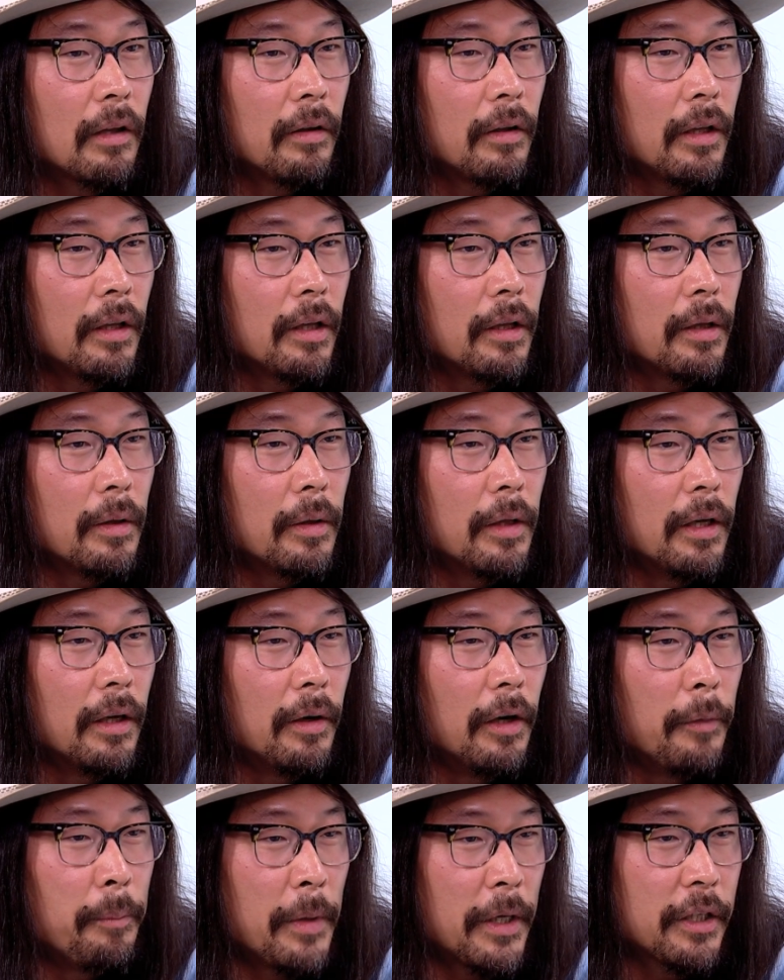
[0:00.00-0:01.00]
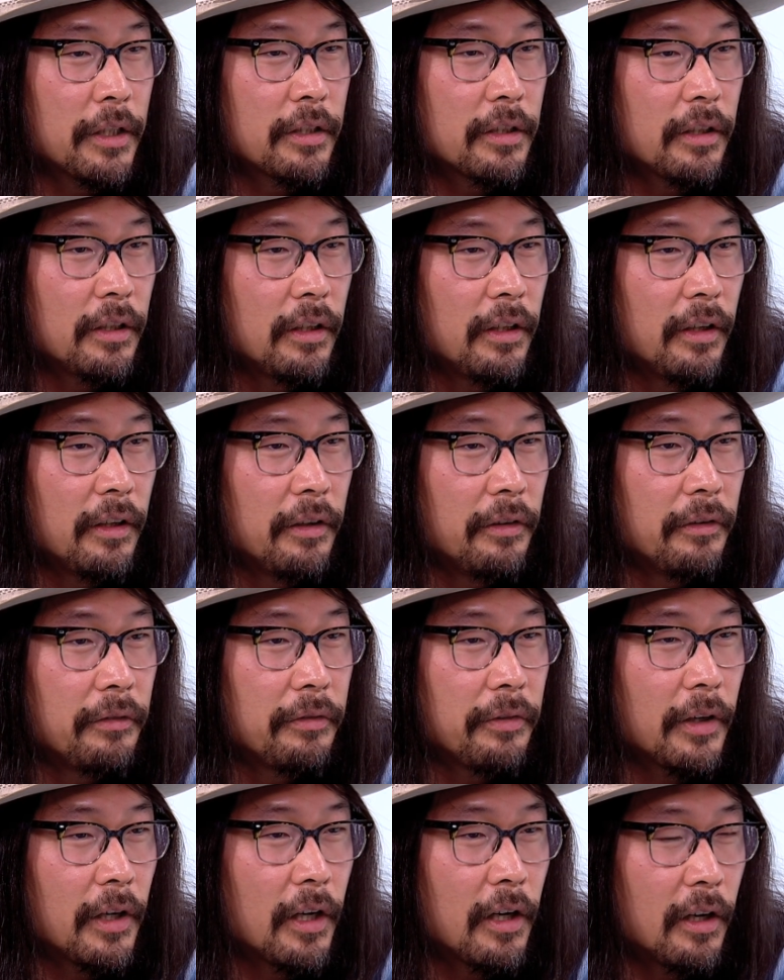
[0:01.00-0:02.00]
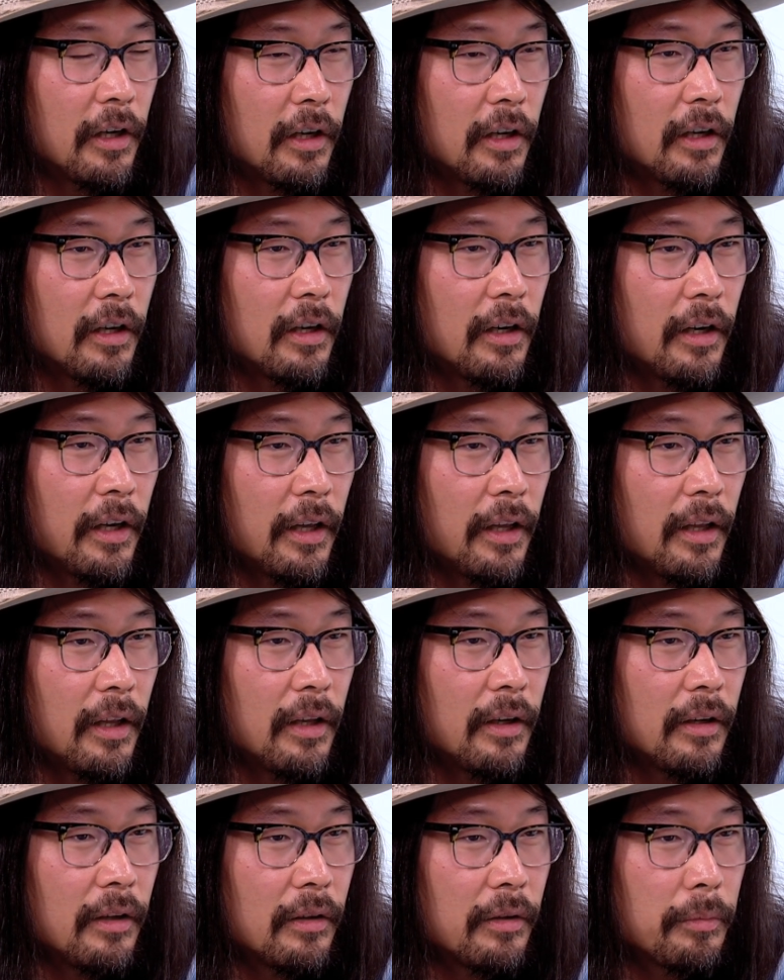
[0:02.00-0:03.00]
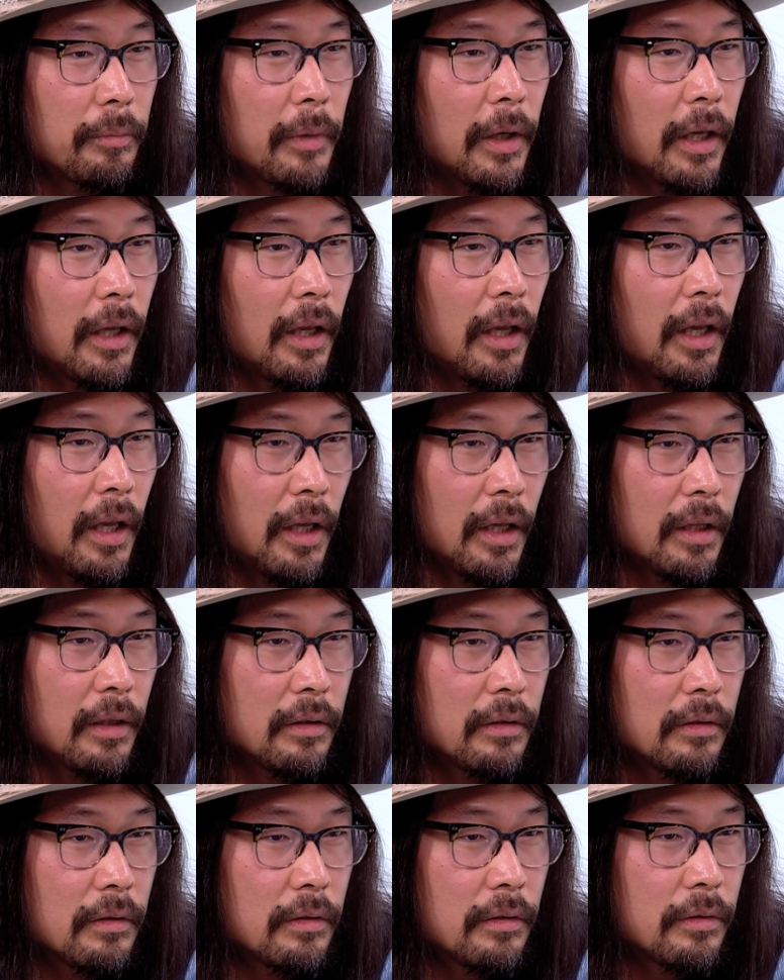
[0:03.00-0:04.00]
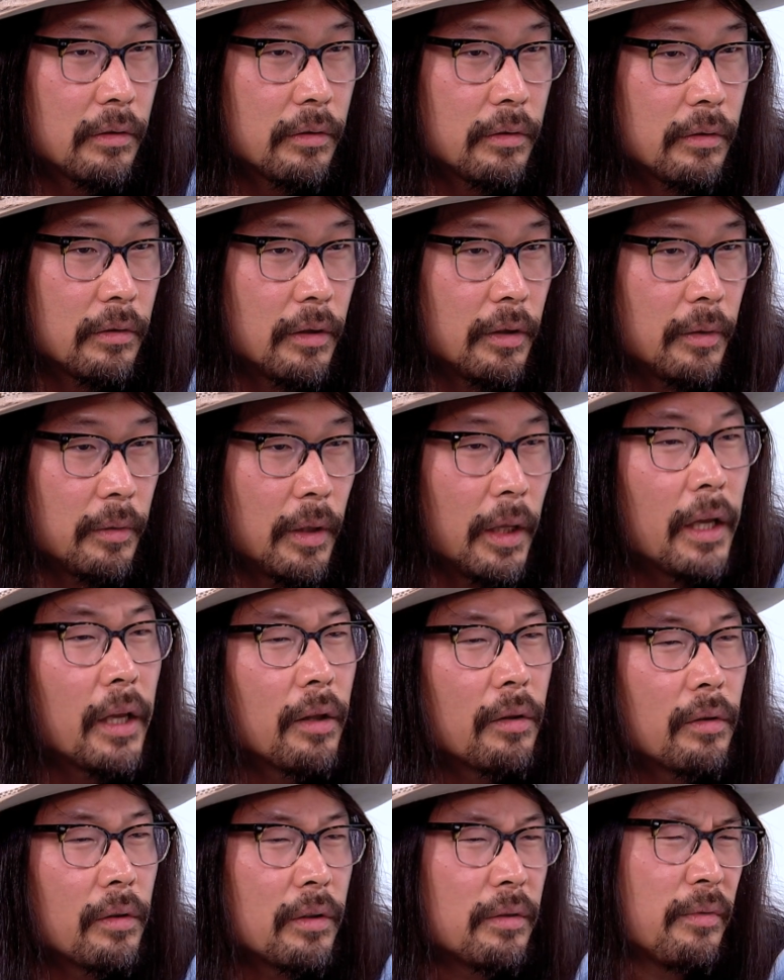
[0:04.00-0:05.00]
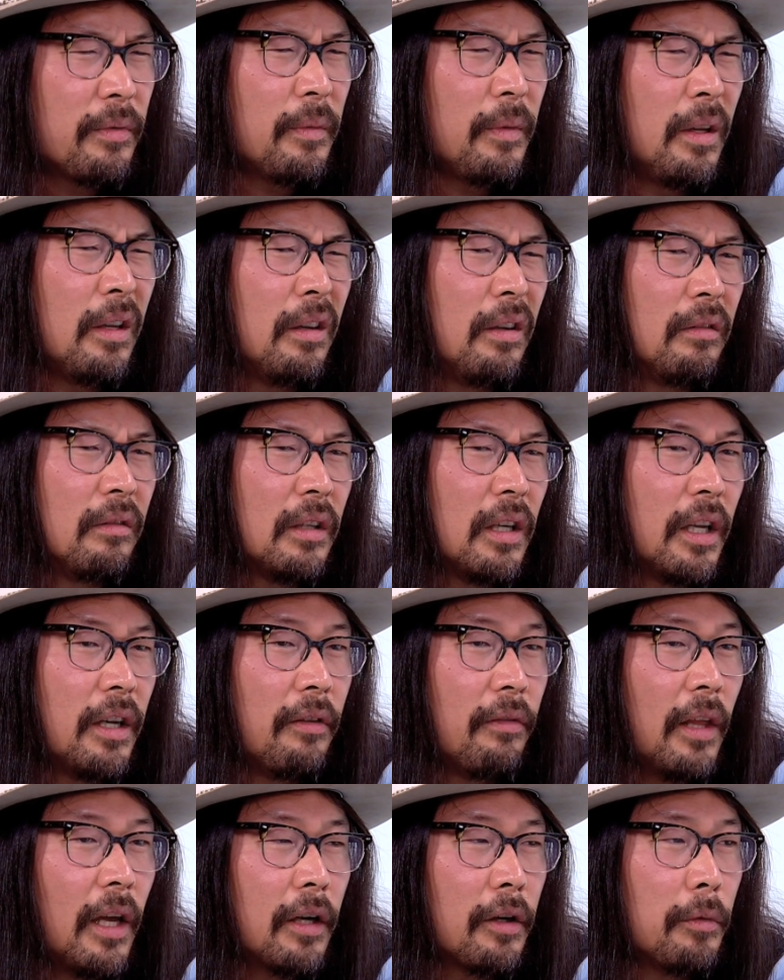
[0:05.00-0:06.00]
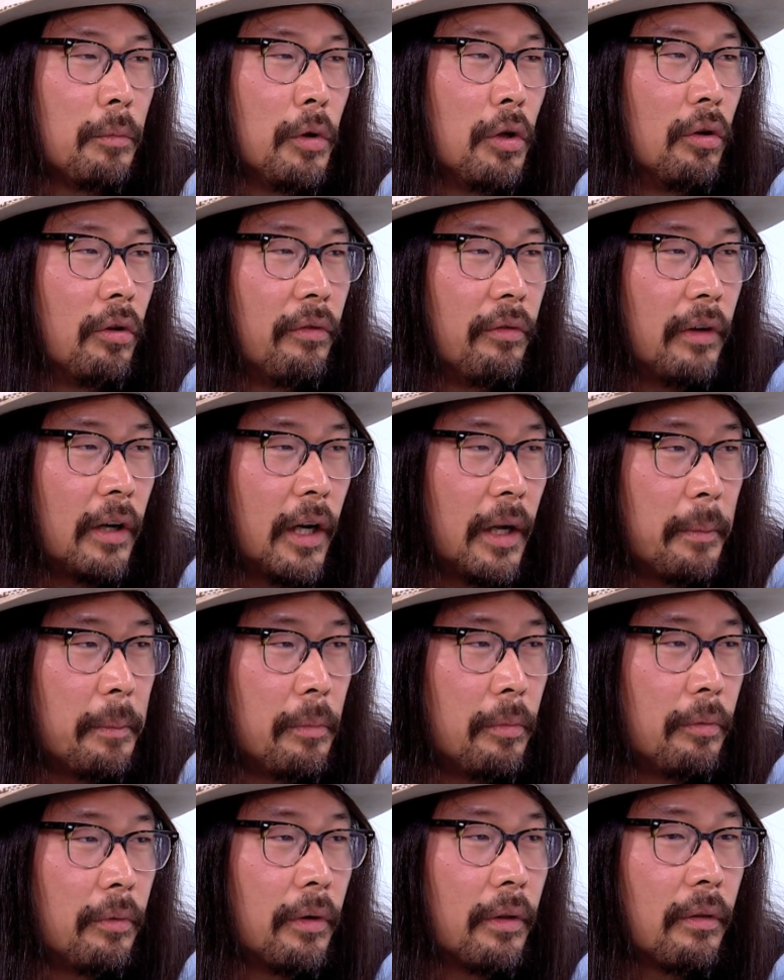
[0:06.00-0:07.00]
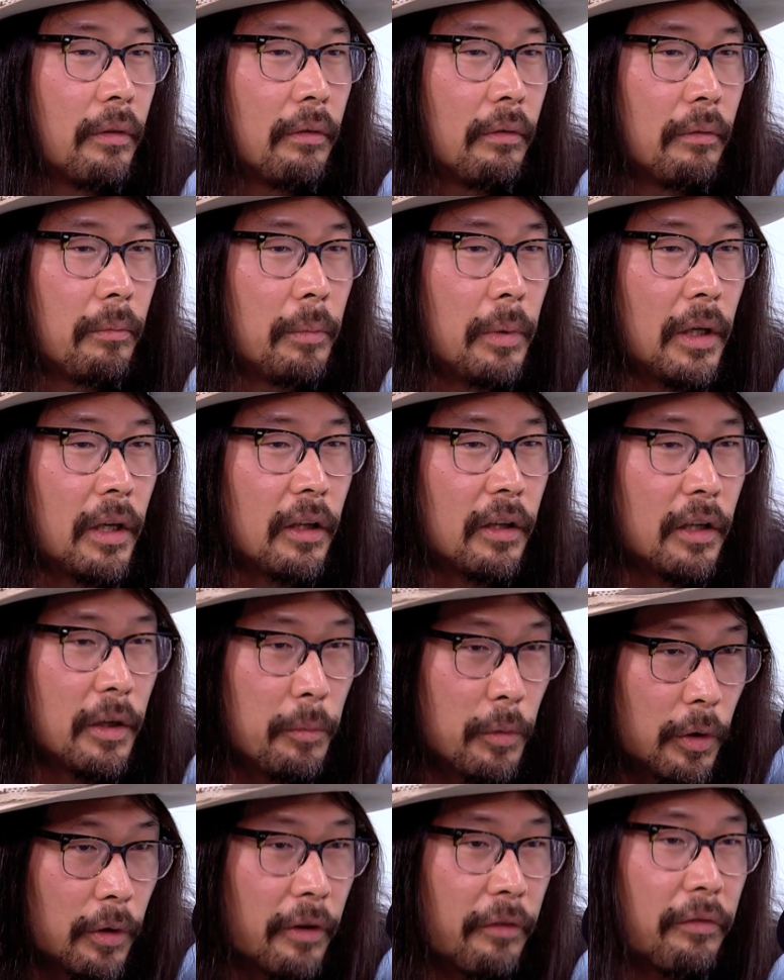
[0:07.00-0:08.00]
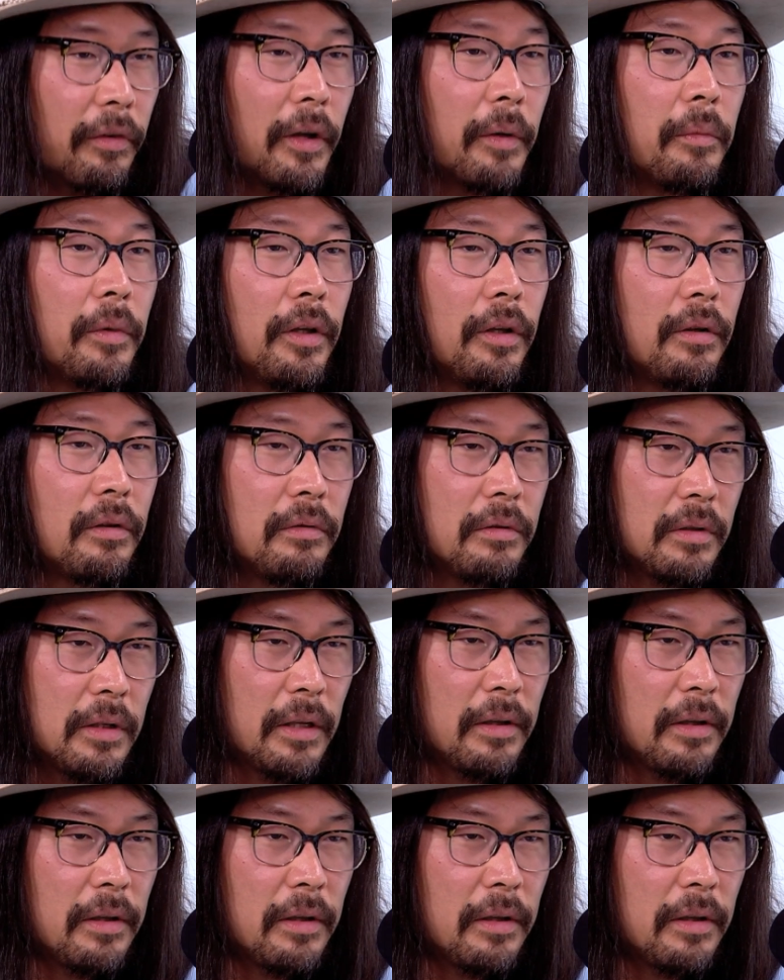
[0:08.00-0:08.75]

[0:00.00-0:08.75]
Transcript: a mixture of her and my aunts. It's kind of that communal vibe with being an immigrant family.